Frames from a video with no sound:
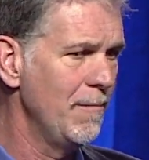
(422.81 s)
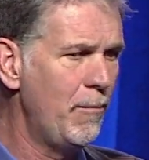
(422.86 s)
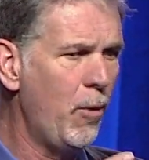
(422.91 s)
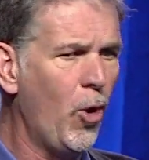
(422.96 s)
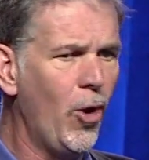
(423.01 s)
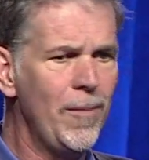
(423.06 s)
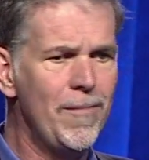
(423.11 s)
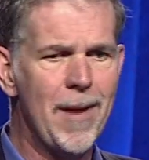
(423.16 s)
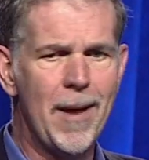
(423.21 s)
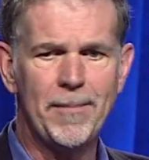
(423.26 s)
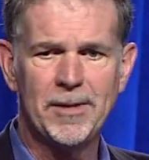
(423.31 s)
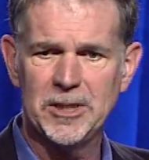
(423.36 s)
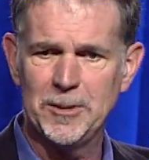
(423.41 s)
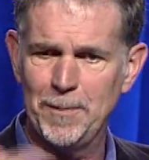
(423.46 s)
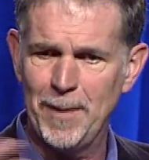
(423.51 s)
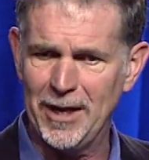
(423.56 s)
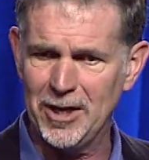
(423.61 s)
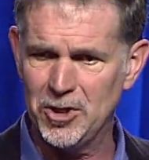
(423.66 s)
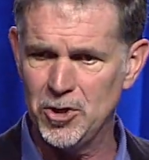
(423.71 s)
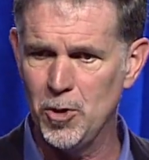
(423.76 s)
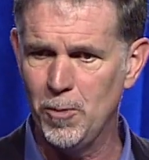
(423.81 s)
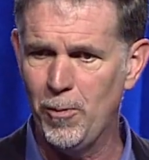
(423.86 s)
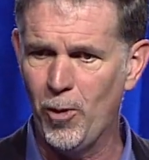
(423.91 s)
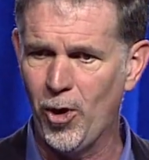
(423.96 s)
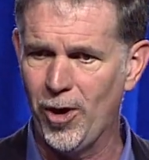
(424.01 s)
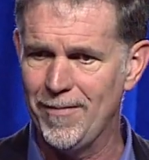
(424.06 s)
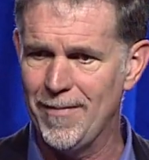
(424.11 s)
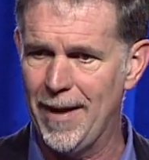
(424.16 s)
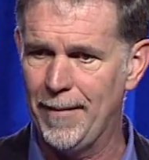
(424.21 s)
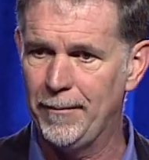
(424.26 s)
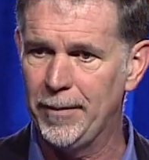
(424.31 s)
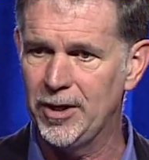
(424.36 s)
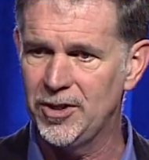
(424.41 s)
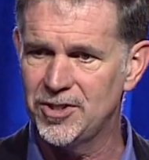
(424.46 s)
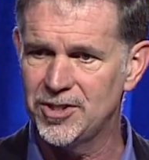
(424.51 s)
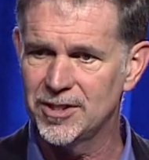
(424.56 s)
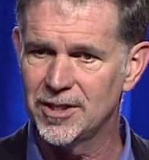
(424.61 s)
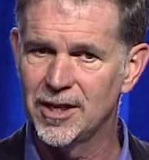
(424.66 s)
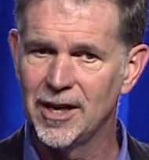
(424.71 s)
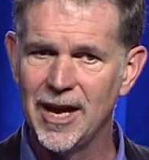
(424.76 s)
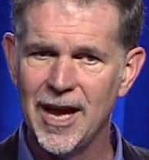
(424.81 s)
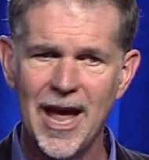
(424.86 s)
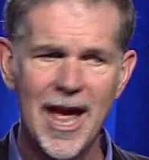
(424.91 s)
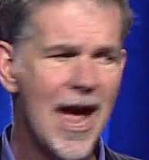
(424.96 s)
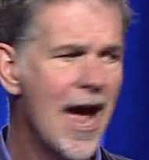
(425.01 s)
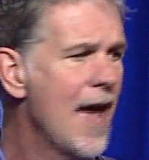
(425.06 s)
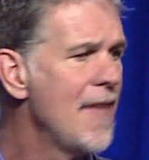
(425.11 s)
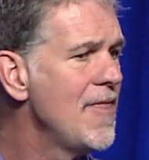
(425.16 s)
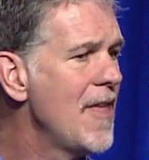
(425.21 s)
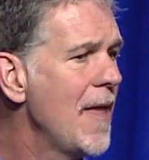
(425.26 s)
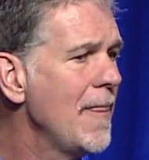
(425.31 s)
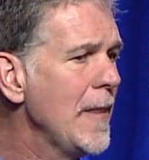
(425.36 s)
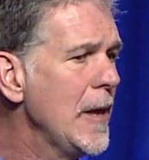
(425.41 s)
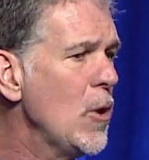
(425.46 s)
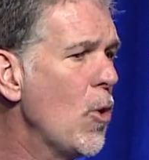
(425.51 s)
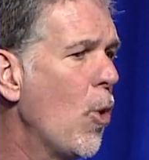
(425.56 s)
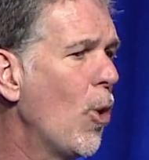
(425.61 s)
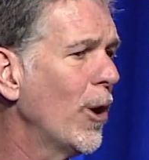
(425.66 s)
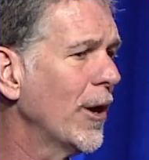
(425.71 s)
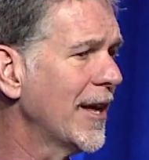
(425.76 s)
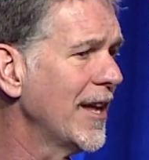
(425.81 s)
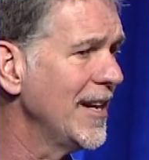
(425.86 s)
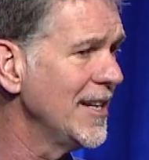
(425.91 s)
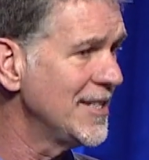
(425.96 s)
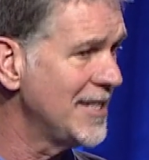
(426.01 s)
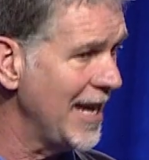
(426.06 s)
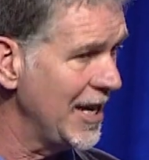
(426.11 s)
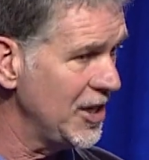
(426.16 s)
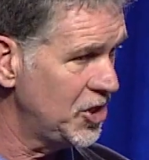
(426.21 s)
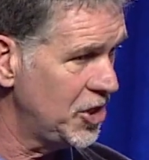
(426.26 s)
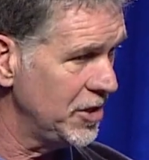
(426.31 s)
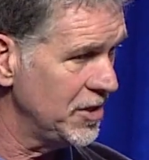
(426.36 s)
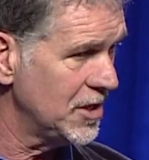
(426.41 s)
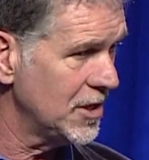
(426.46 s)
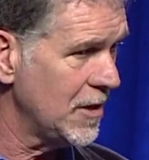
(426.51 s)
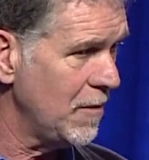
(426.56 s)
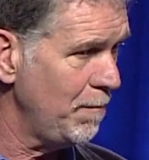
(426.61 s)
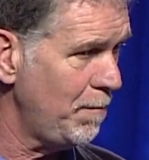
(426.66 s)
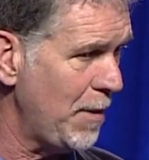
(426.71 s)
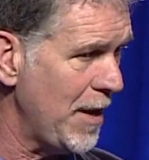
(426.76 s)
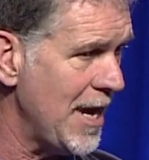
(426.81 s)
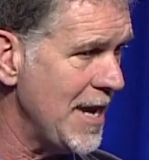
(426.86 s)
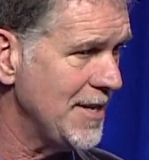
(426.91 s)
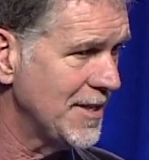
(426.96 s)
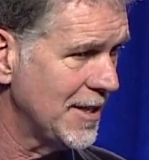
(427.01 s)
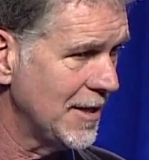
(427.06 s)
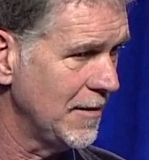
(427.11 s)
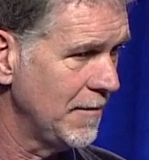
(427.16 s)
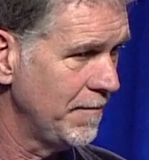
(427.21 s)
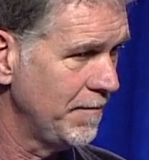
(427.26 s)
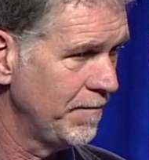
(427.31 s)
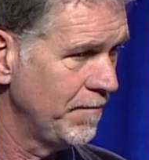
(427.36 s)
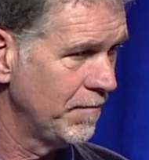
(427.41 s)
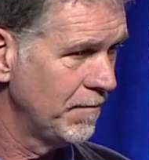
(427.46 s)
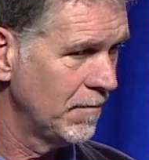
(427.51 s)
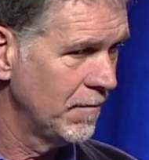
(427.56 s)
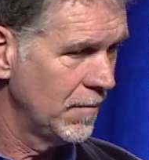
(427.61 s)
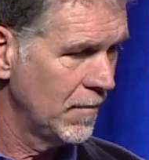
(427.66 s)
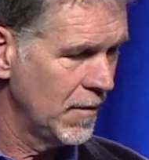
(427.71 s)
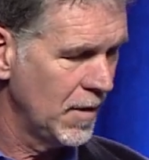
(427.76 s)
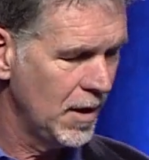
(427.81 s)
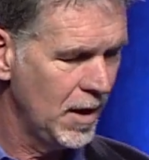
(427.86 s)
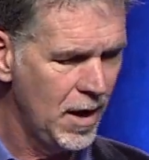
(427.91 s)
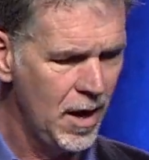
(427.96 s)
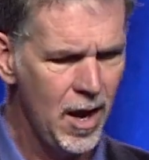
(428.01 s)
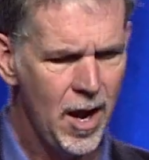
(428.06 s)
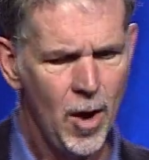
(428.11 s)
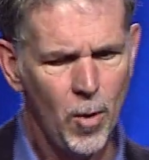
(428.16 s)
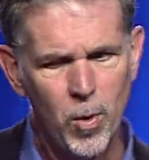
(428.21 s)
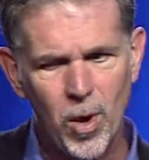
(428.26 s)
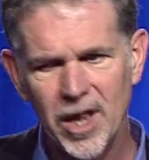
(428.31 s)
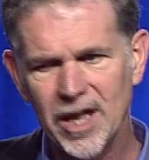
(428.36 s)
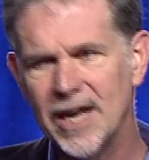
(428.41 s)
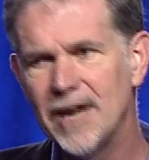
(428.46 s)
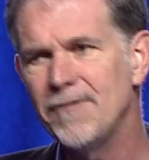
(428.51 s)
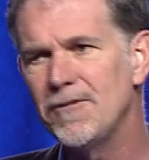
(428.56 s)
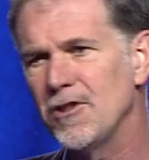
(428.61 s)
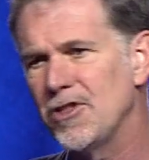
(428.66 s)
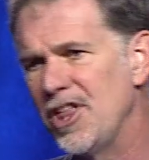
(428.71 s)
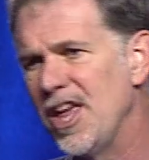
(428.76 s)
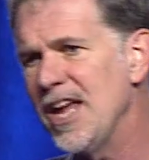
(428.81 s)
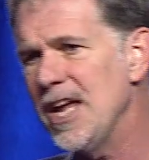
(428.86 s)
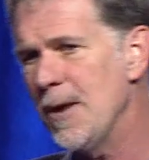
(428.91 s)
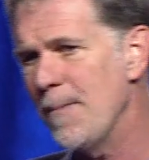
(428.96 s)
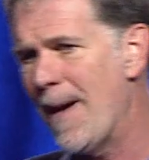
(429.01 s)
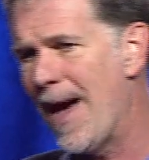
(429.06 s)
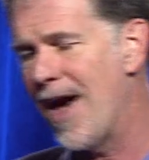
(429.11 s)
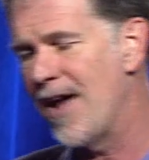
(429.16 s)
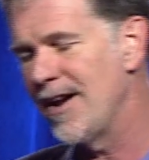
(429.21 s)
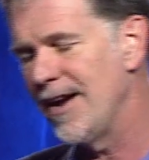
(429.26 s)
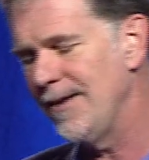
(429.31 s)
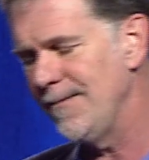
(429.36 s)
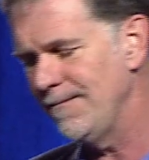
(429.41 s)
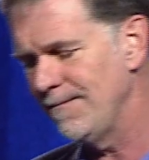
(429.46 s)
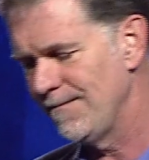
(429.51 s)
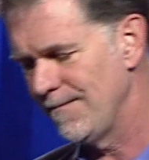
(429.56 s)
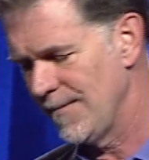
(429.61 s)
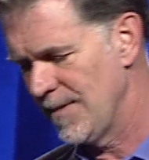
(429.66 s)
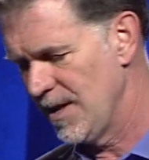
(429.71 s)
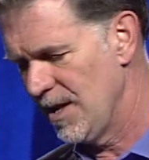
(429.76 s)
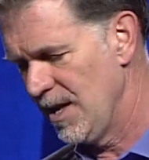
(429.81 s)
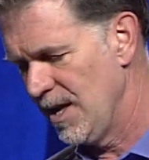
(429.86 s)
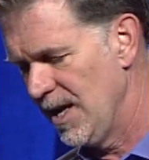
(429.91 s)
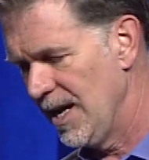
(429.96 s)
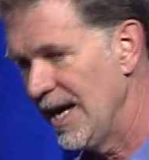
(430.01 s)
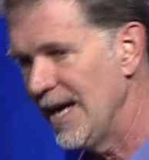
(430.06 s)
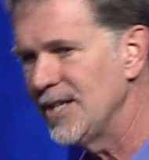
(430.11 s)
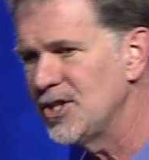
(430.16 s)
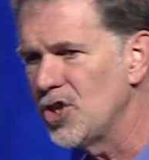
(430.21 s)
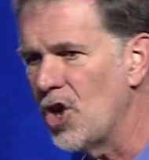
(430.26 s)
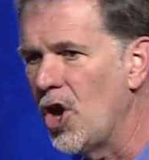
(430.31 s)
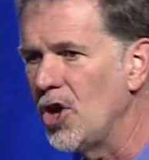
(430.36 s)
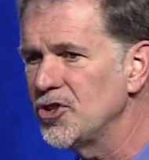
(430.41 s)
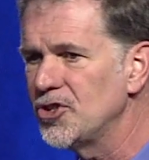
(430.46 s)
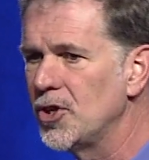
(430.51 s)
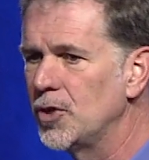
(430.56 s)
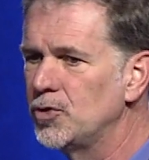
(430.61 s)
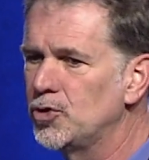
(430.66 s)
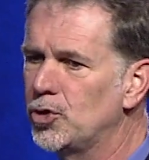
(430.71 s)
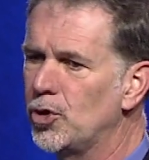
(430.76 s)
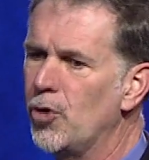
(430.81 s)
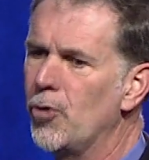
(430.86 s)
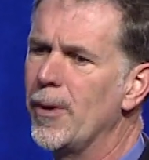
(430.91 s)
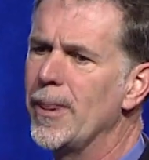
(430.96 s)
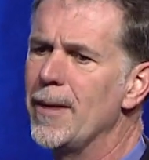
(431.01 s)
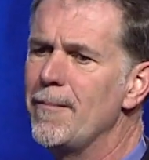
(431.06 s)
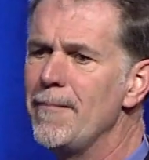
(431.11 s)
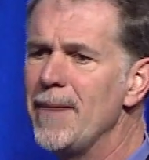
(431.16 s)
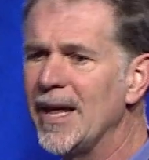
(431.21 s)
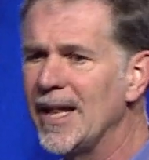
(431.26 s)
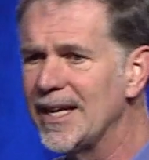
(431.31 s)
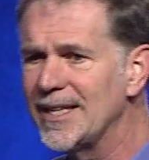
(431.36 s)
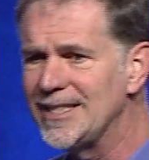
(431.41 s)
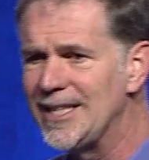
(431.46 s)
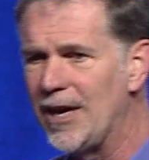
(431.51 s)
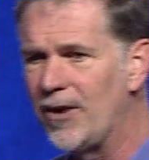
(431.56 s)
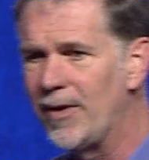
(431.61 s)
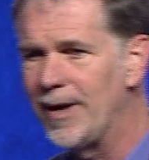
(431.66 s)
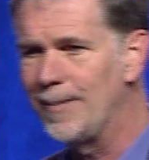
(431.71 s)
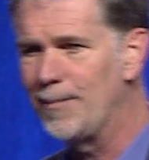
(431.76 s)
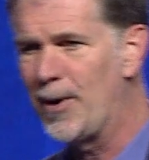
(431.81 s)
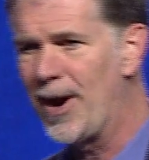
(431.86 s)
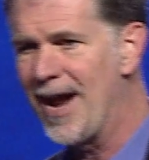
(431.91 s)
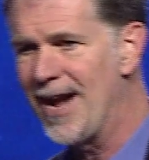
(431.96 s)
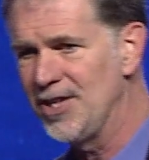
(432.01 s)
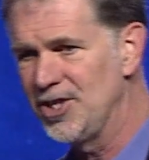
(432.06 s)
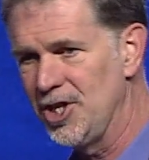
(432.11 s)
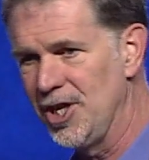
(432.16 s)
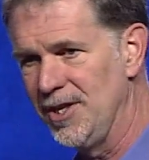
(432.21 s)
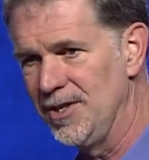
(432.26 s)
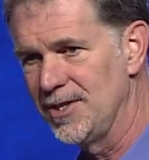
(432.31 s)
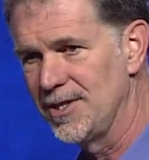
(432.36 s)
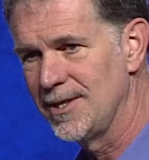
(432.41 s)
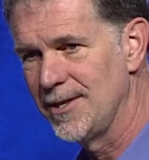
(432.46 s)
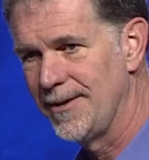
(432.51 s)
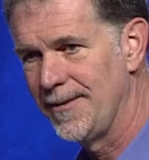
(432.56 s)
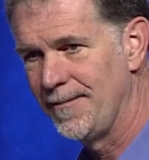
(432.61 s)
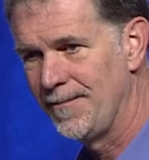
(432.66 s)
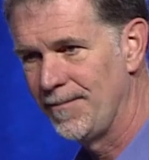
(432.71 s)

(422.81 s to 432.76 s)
Board members pick new board members, and then the organizations compete. Well, if you think about it, it's also true in the military branches.